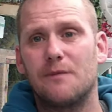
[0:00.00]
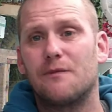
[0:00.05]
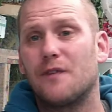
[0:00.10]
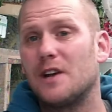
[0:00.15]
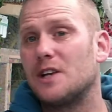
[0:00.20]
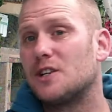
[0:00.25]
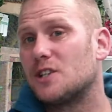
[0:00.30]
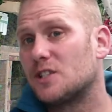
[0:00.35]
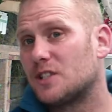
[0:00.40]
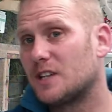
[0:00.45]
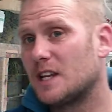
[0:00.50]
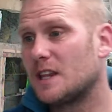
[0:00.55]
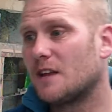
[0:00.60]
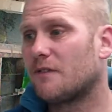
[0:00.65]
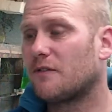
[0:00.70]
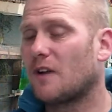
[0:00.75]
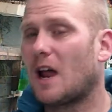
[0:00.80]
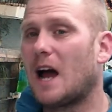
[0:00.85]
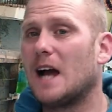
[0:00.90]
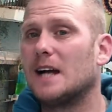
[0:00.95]
greenfinches in the
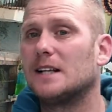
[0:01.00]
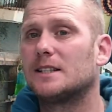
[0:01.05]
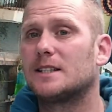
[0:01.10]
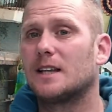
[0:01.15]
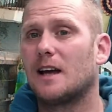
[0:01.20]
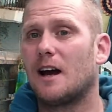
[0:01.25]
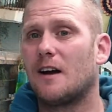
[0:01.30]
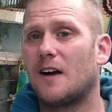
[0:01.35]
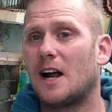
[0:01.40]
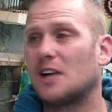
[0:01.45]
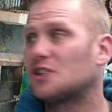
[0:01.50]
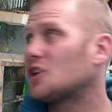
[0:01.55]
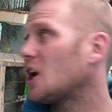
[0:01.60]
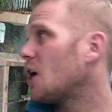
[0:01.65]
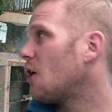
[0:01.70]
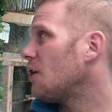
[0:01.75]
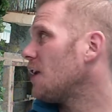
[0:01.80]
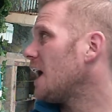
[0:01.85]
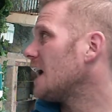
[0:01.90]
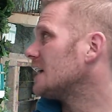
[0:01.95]
flights are actually
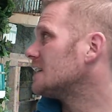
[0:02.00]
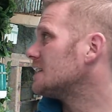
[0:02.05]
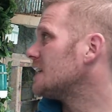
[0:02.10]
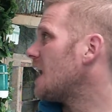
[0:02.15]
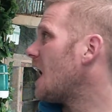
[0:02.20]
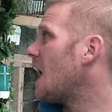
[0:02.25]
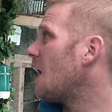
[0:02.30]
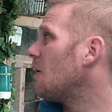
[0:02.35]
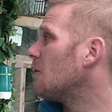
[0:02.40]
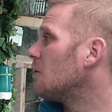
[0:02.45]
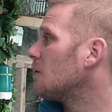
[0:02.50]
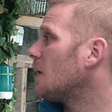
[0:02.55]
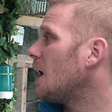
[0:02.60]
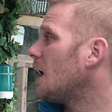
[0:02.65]
on eggs now.